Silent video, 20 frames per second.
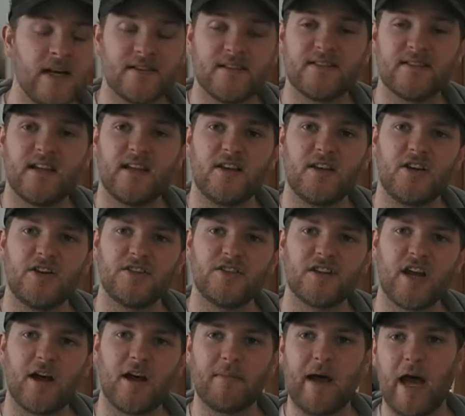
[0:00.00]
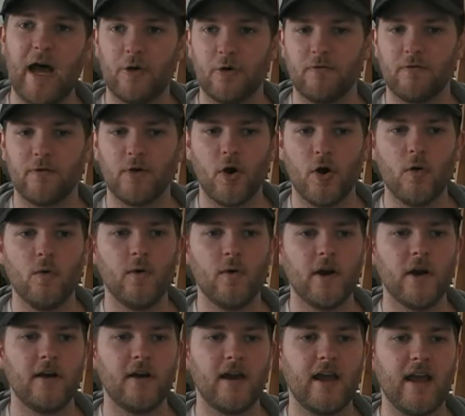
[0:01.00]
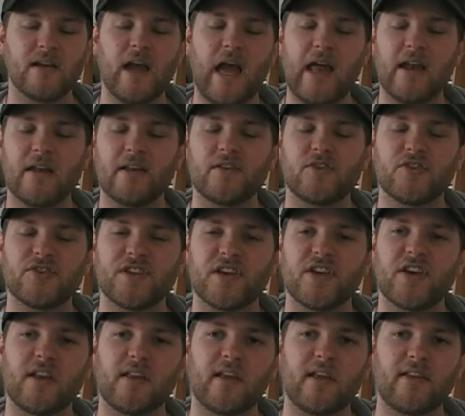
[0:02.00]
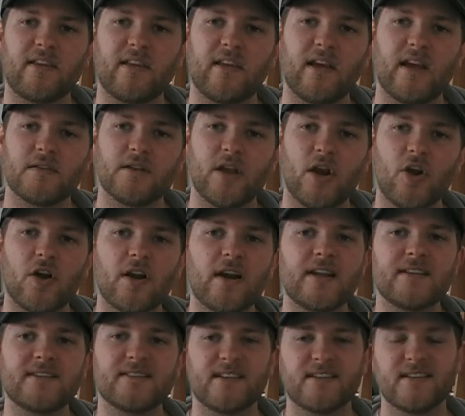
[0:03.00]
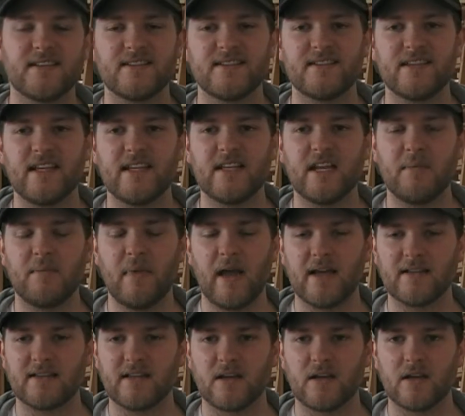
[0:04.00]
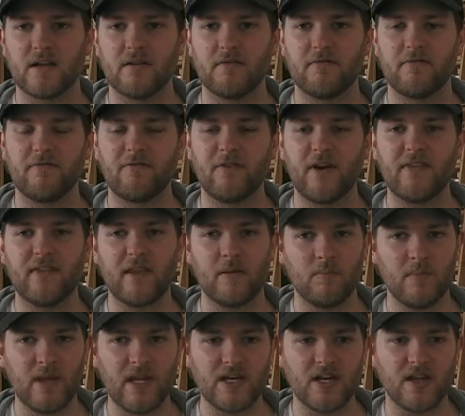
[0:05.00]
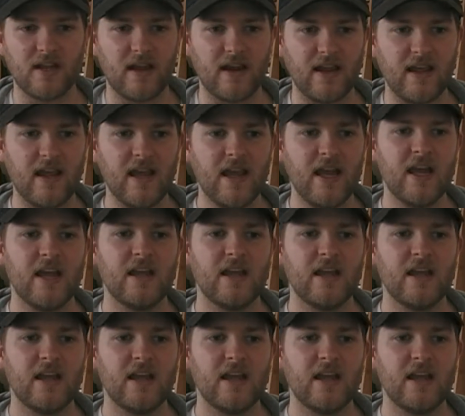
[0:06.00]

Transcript: The settlers come out of nowhere, and considering that the loyalist doesn't see them as a threat immediately,